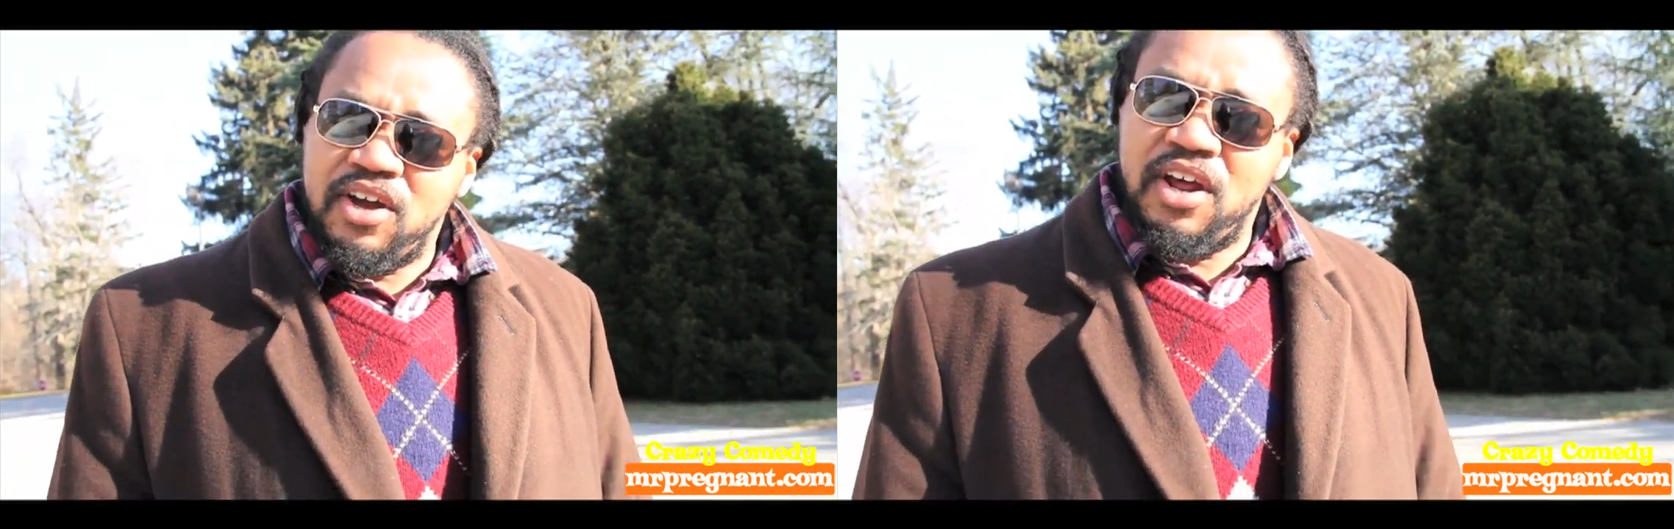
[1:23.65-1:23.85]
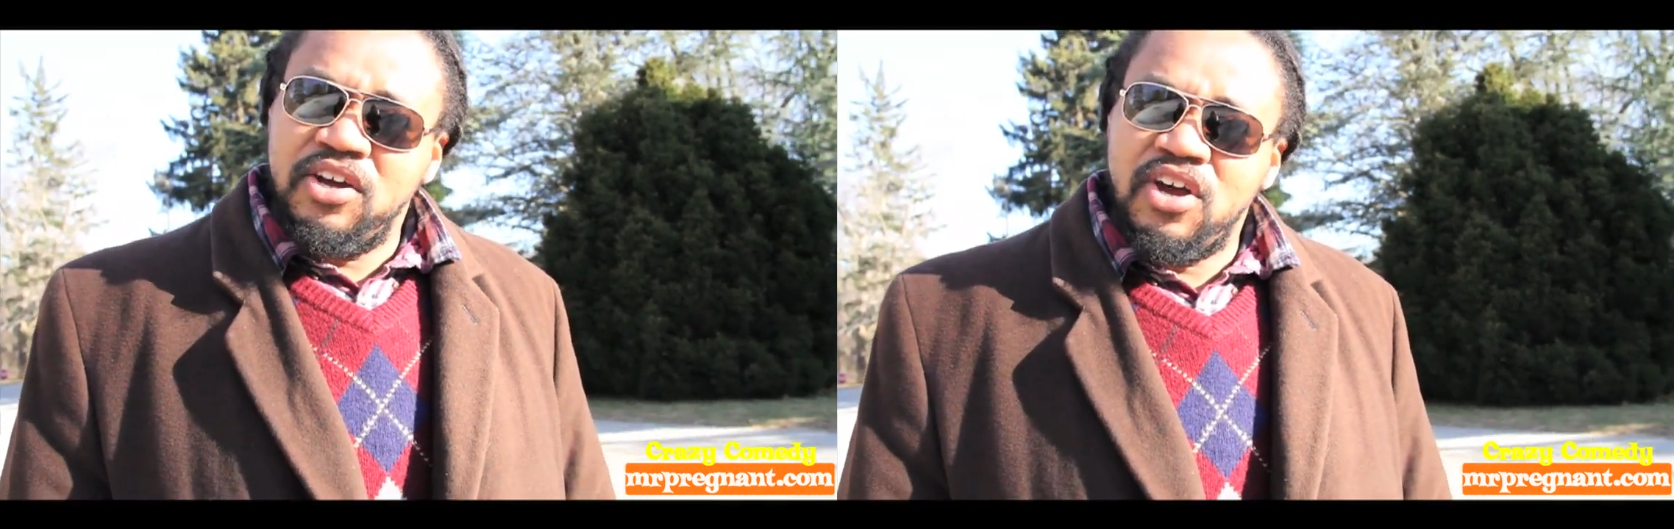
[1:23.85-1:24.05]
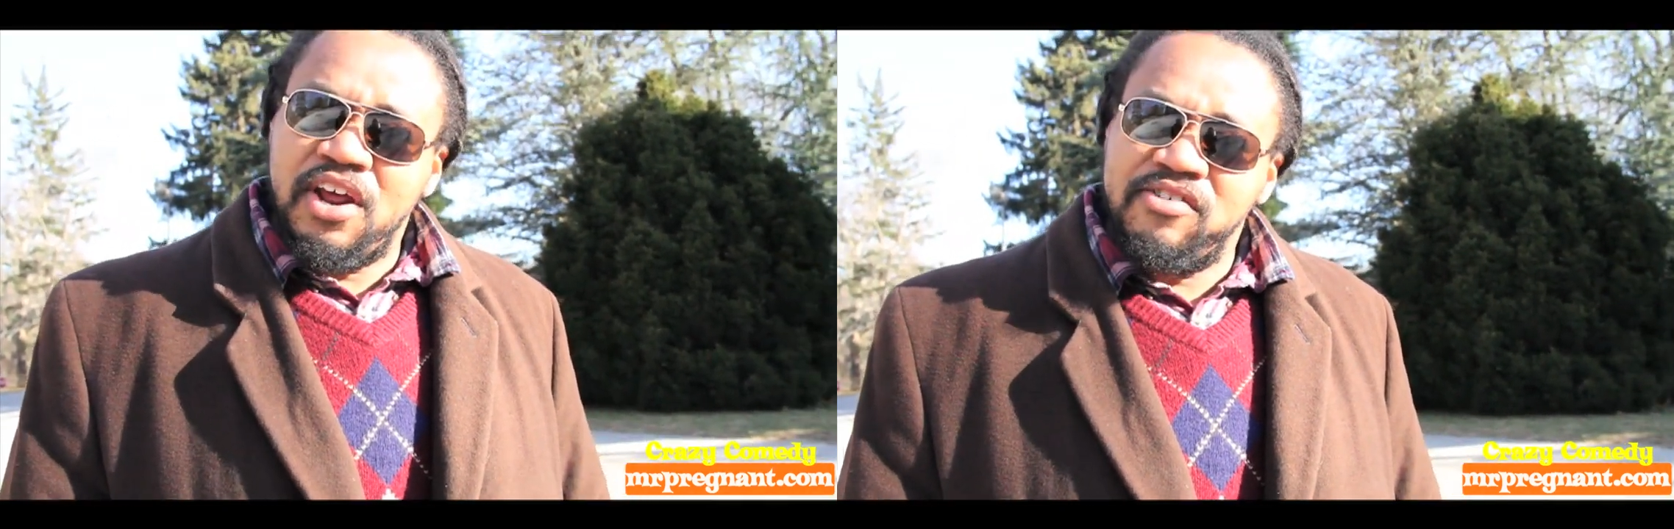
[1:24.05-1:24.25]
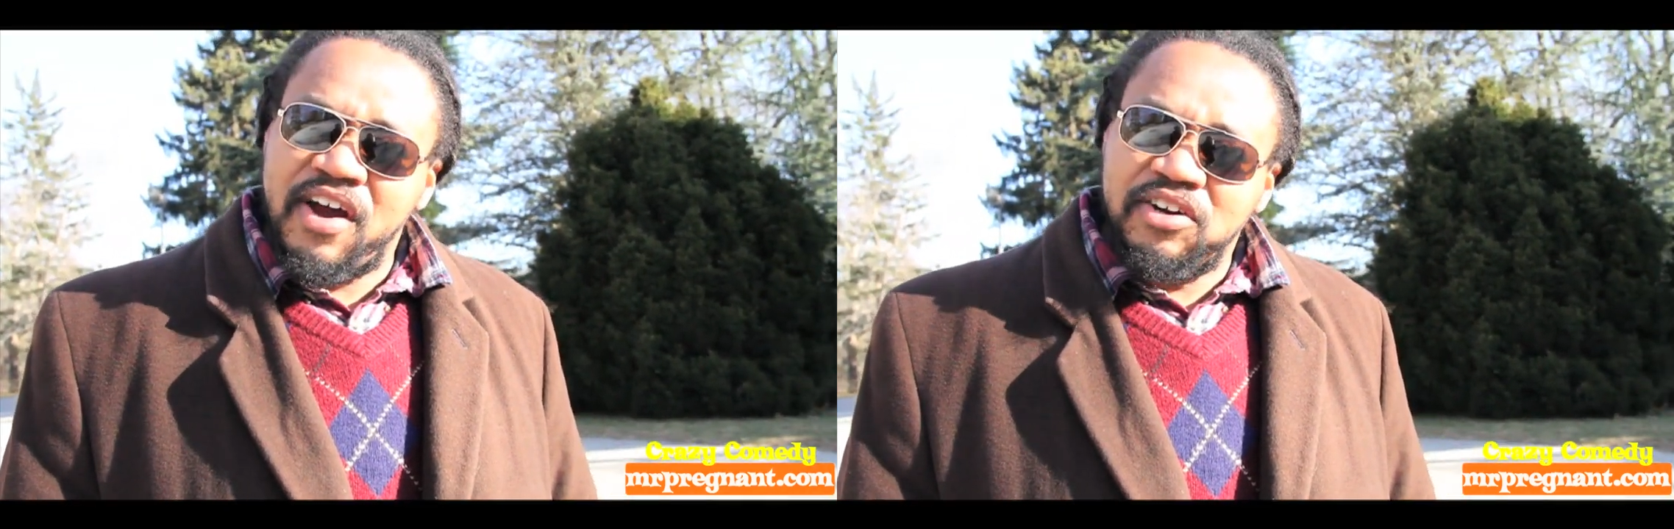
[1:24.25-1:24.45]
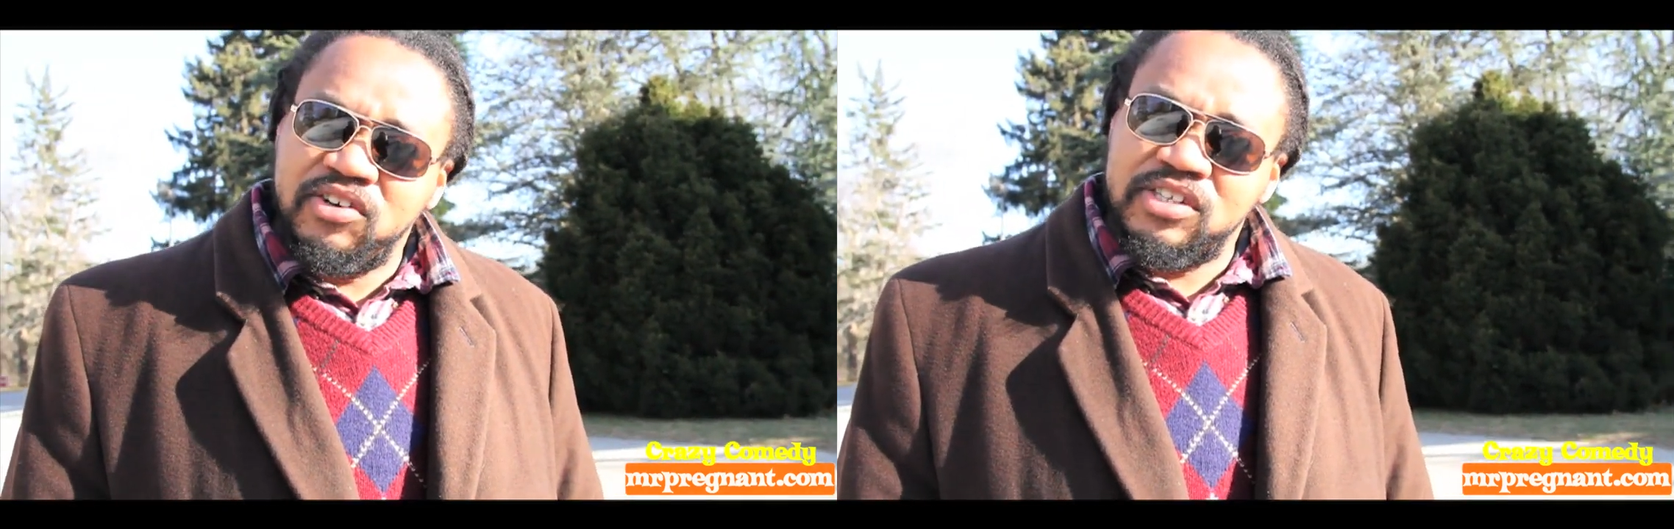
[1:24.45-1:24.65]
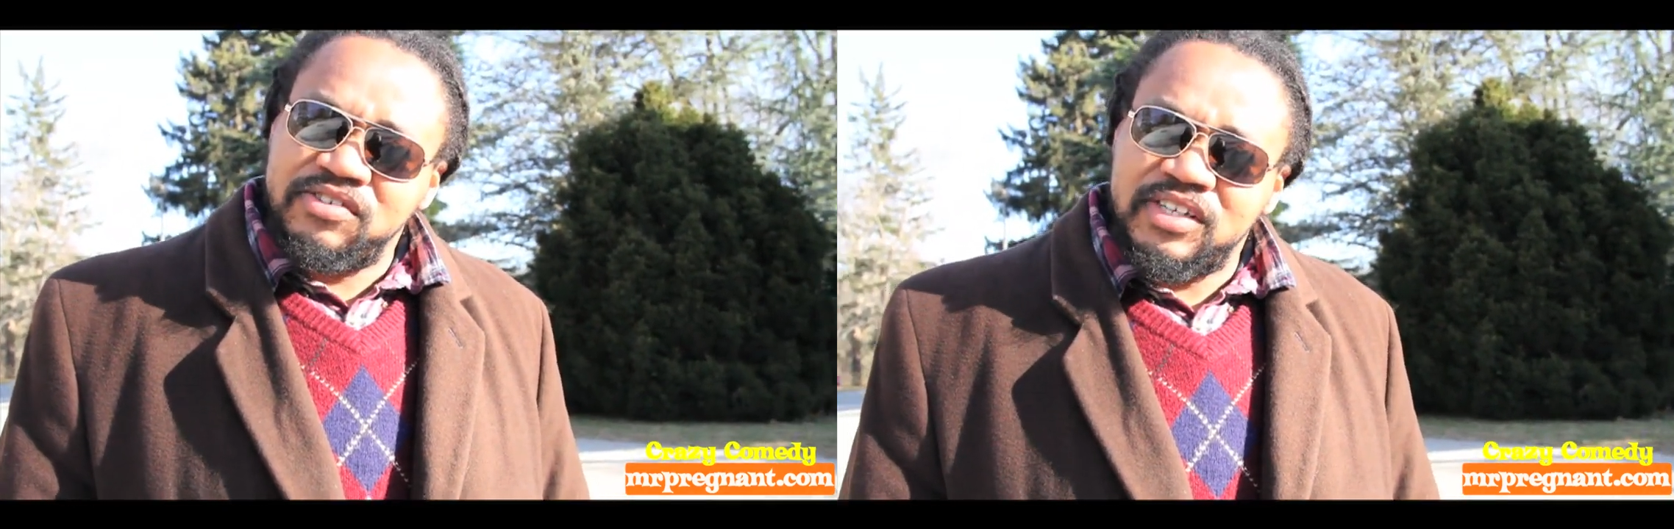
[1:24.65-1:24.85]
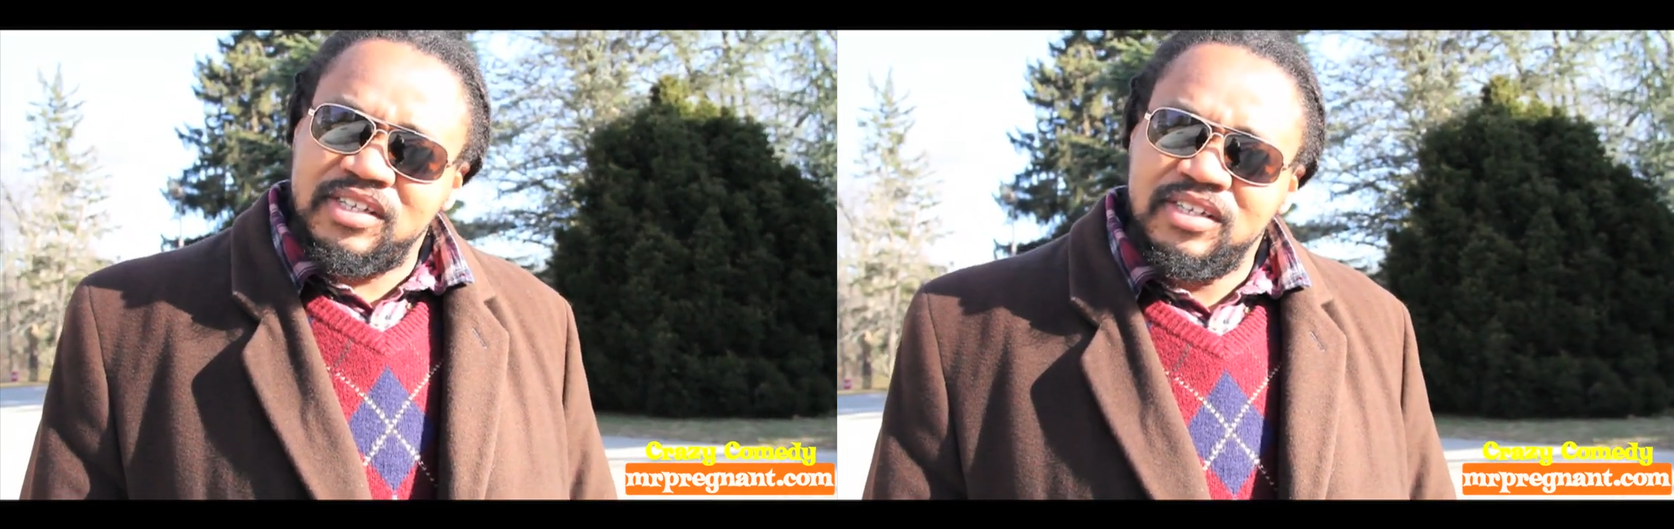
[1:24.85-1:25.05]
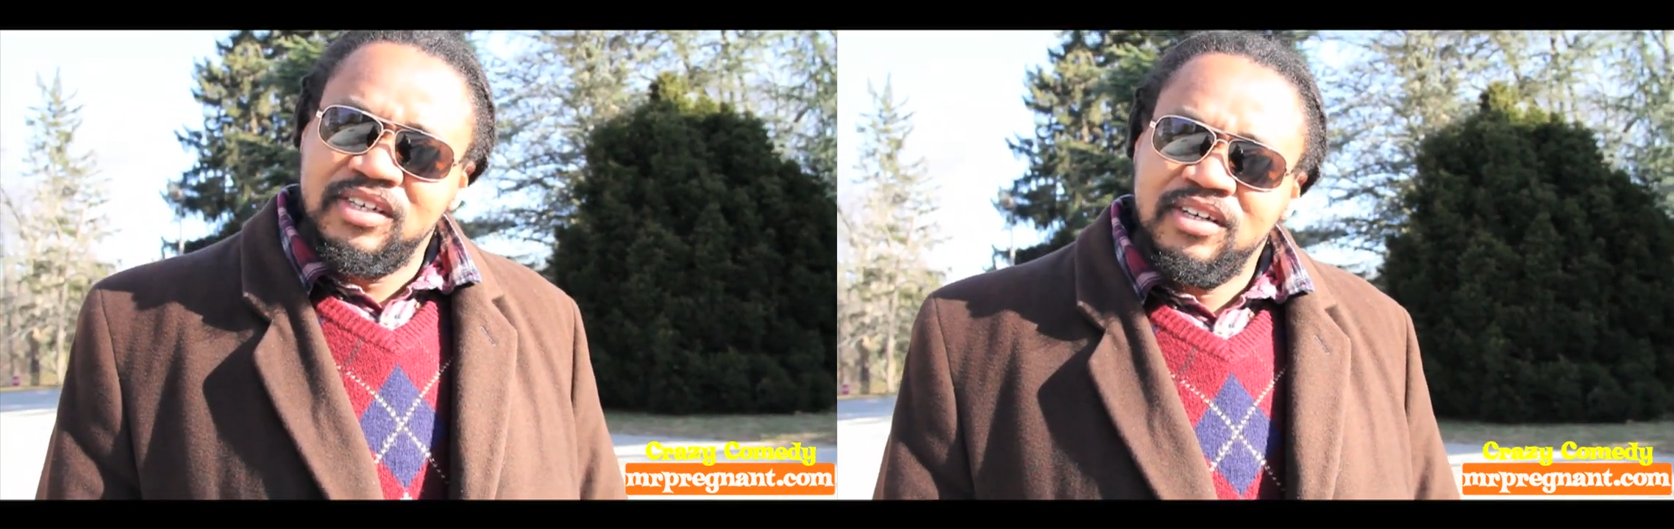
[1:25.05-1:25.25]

and a, and a rhinoceros.